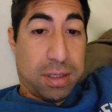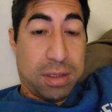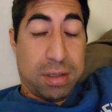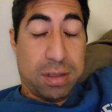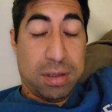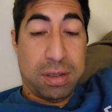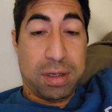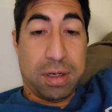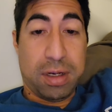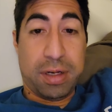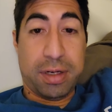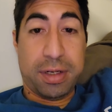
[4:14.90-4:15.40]

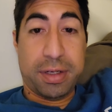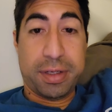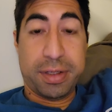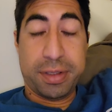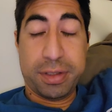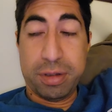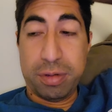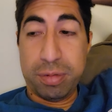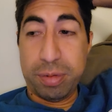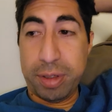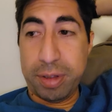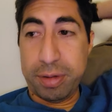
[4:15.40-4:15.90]
Oh,
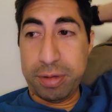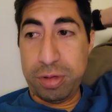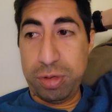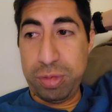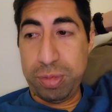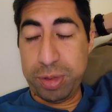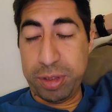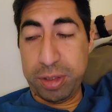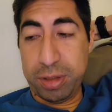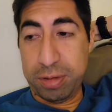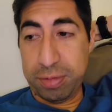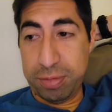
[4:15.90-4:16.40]
so about two
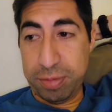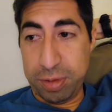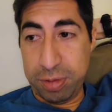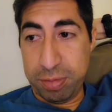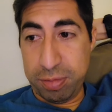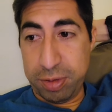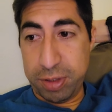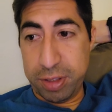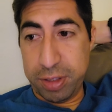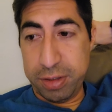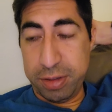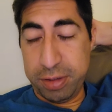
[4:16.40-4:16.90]
months for the
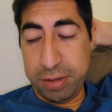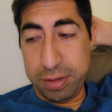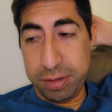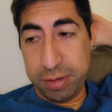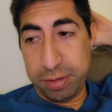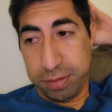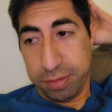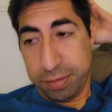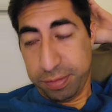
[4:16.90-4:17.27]
run.